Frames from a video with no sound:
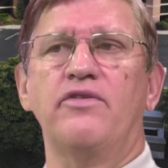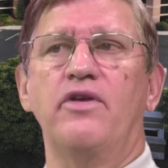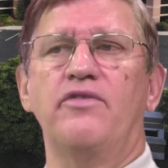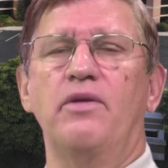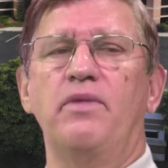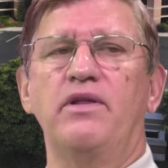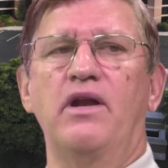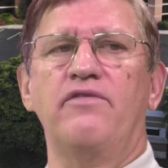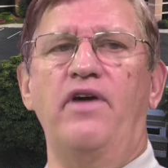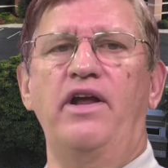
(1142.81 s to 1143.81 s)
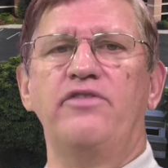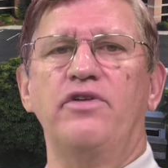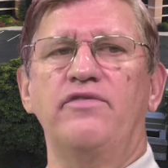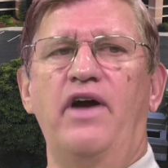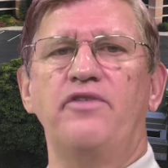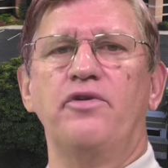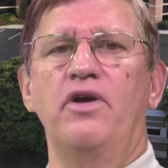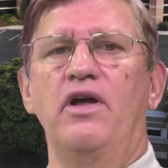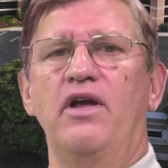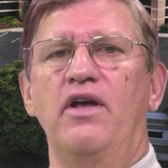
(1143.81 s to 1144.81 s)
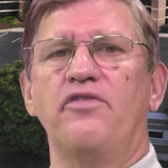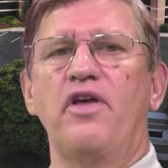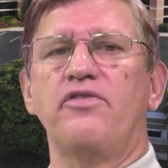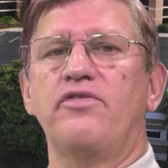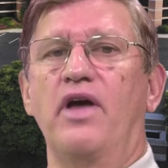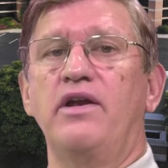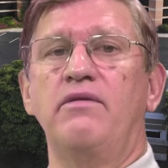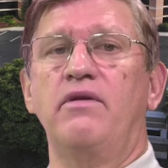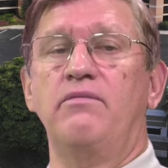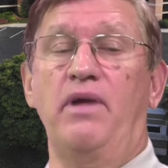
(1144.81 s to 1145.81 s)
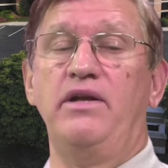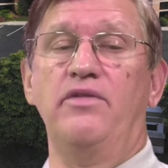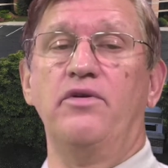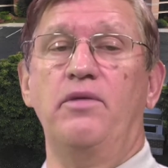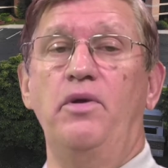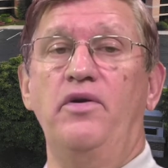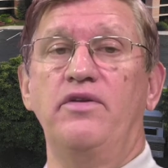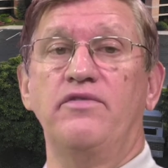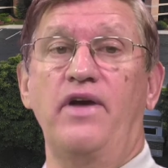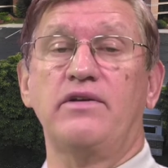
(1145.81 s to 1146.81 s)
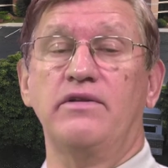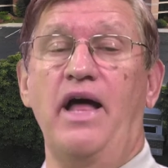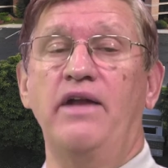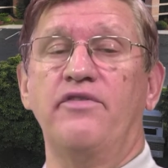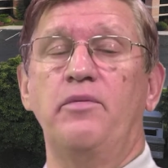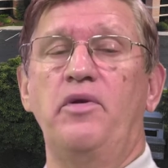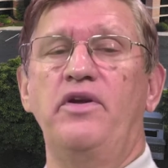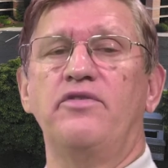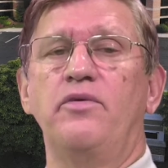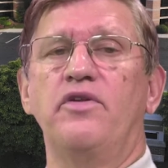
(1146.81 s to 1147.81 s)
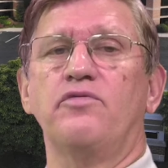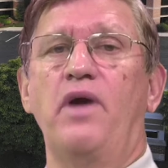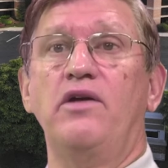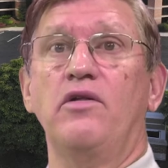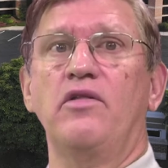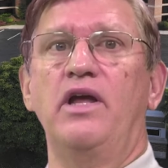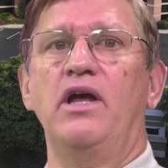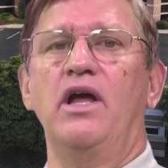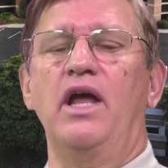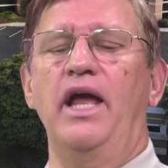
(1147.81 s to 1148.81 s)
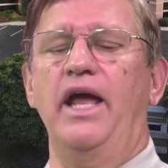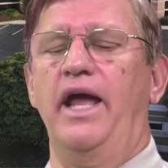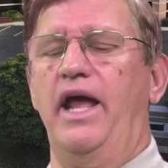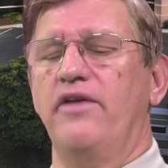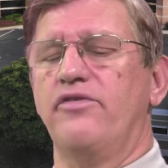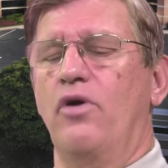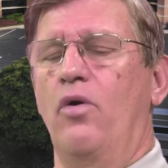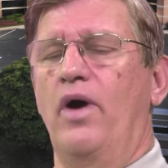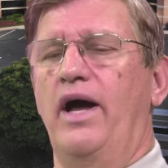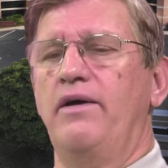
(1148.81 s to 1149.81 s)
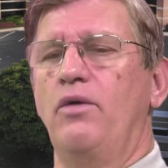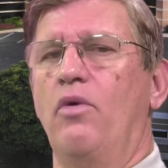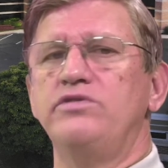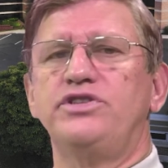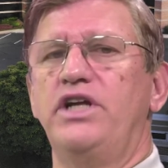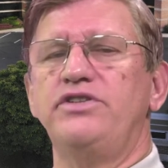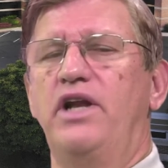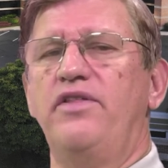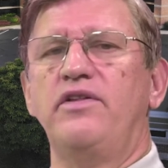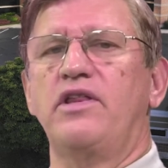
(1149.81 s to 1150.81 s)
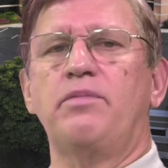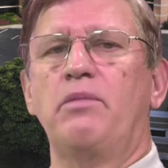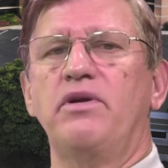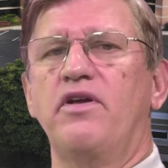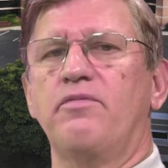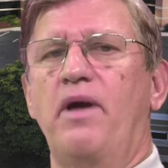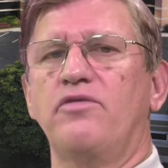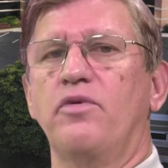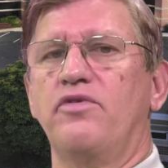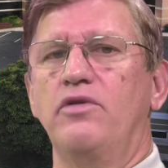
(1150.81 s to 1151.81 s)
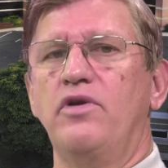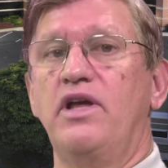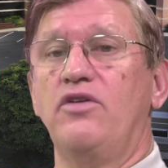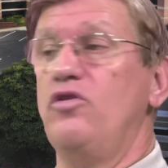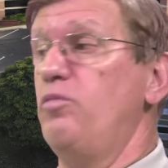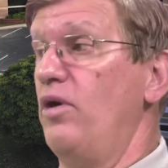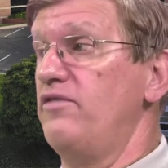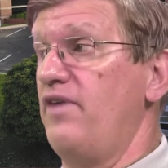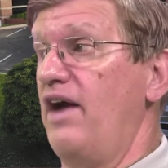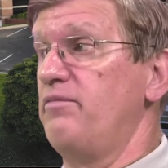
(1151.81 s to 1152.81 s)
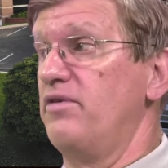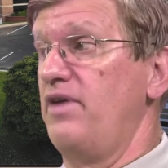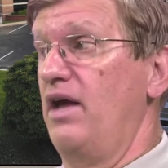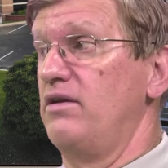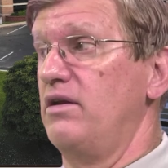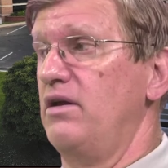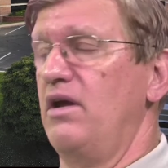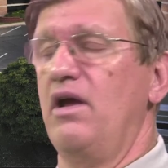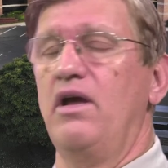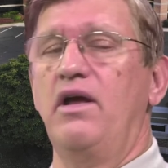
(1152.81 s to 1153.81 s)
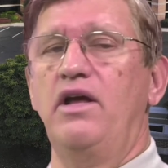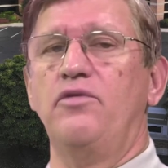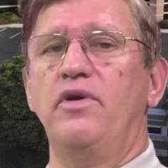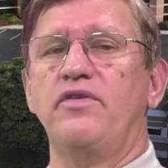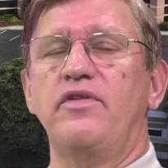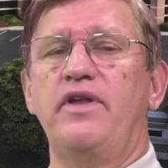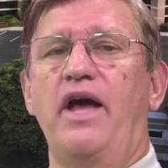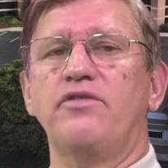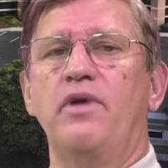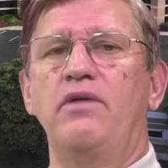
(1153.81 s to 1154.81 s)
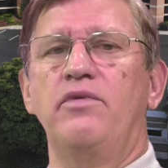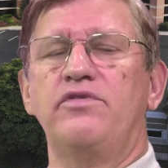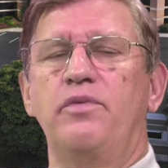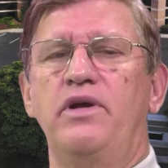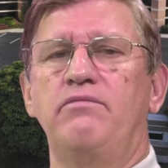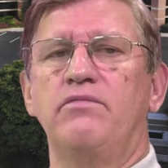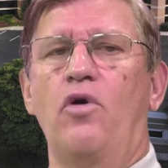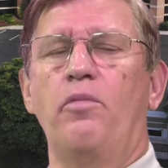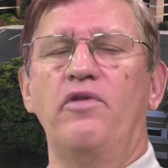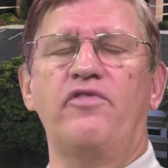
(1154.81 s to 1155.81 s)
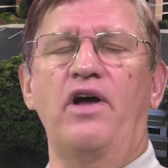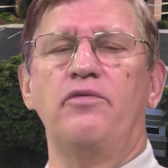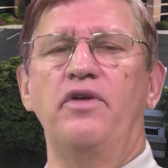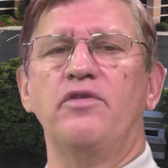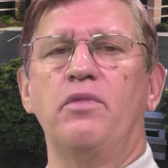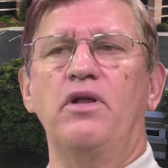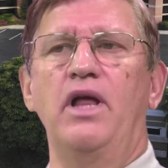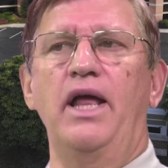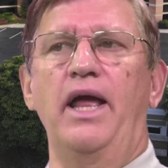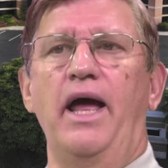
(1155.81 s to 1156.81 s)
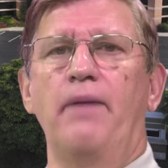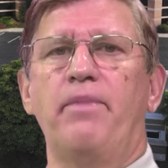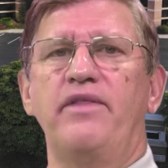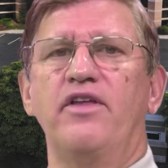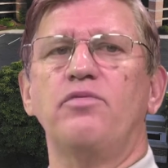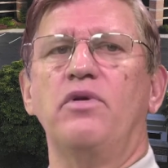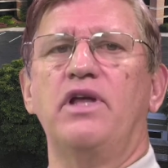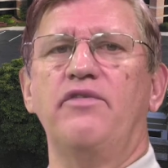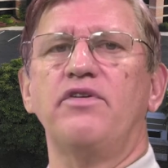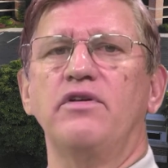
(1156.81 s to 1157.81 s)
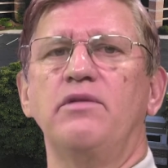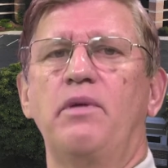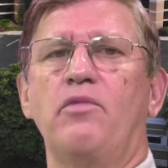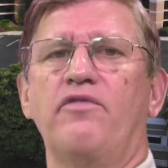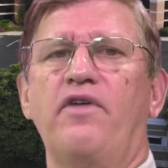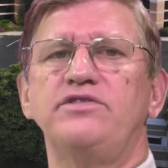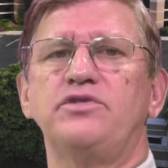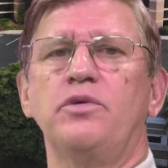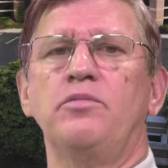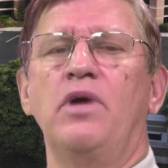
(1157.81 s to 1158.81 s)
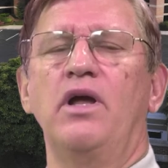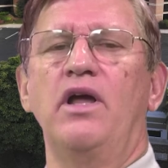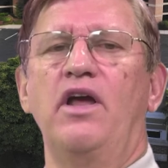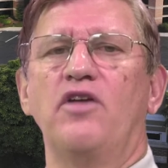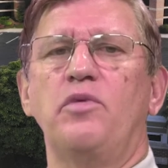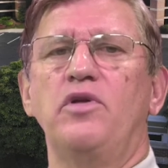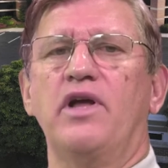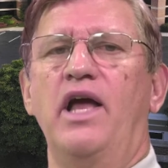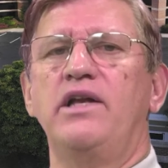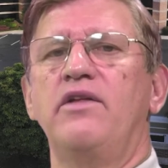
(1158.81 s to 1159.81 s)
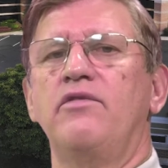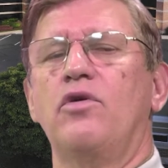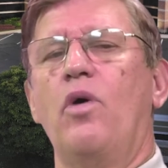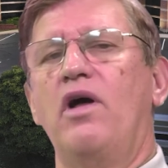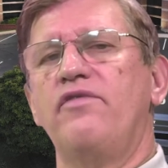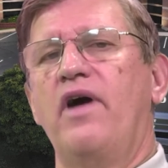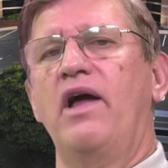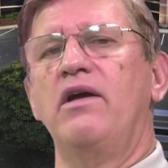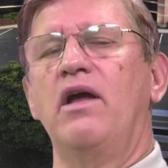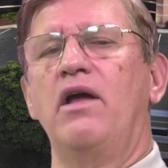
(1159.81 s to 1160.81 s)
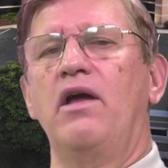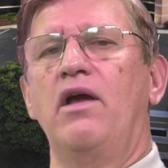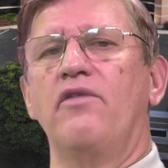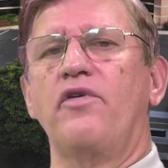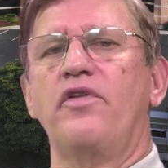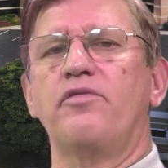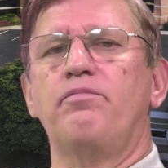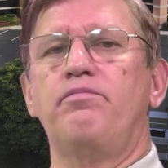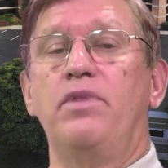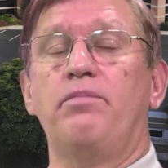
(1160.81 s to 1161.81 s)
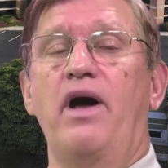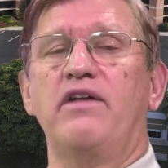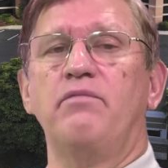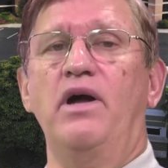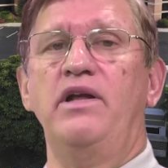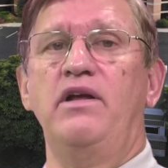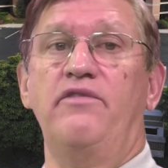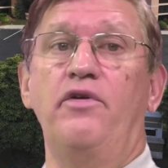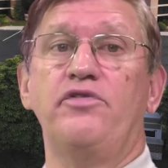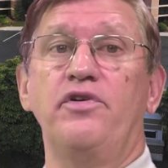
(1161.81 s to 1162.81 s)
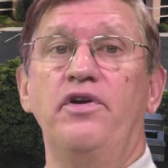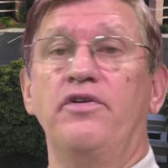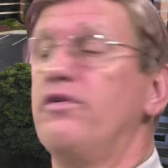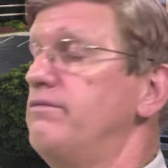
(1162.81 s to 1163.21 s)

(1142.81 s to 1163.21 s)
It's something that our financial advisor says is done in many other communities. In fact, a lot of communities do this regularly. And so it won't change anything that the public expects. We're still looking at 2.5% increase in the tax rate, which we hope to find reasonable. But this will give us a little bit more fudge room as we look ahead to qualifying for this pot of money in future years.